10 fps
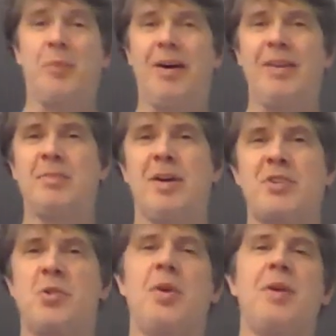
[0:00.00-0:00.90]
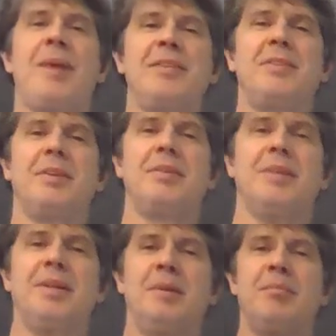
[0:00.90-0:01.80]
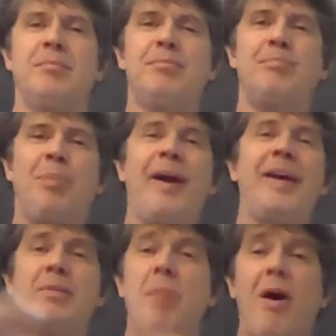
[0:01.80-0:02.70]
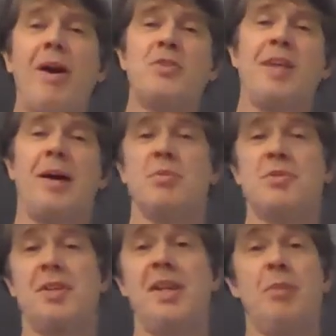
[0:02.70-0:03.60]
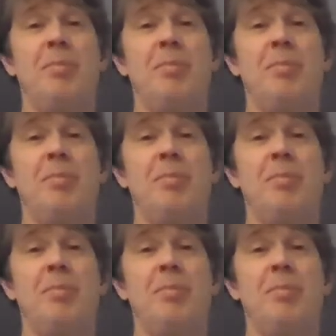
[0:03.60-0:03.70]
Well, in my story about the planned march, that was the deal.